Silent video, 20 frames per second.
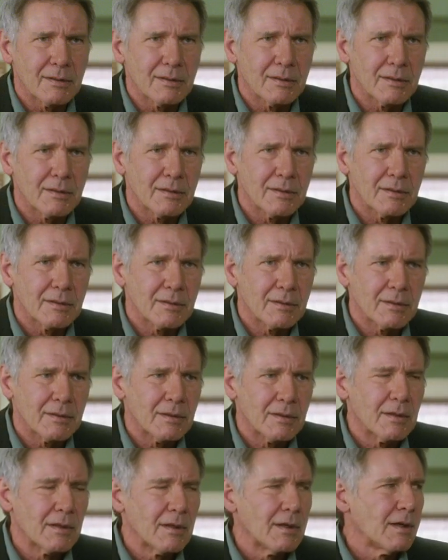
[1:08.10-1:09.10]
Do you have a
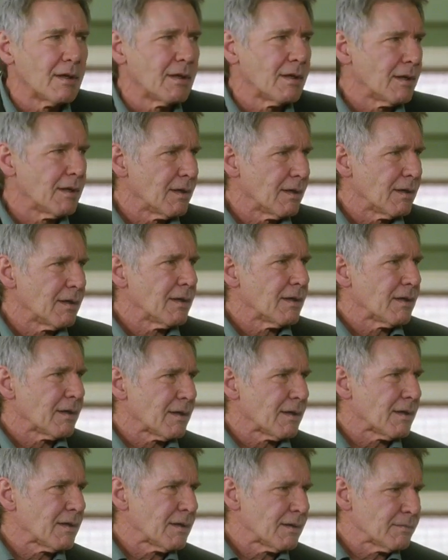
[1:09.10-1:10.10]
wife?
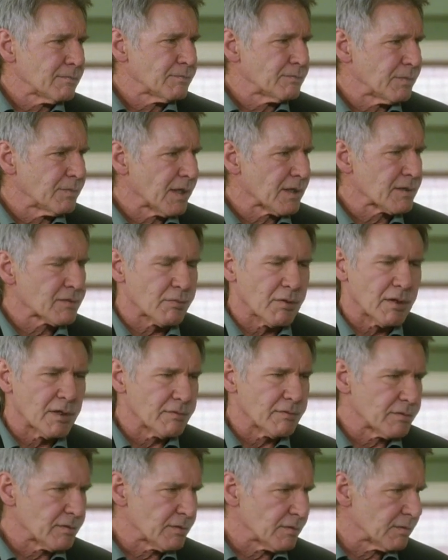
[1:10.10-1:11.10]
Uh,
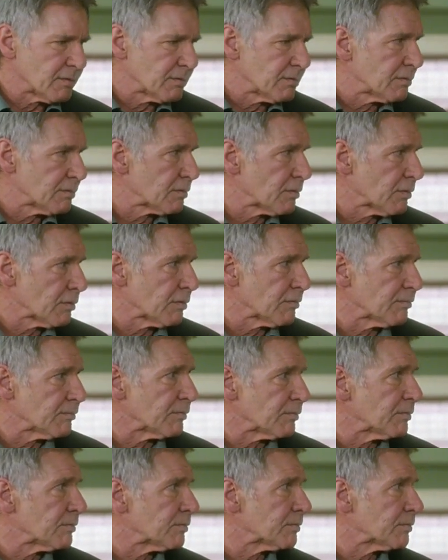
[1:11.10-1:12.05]
ex-wives. Two of them.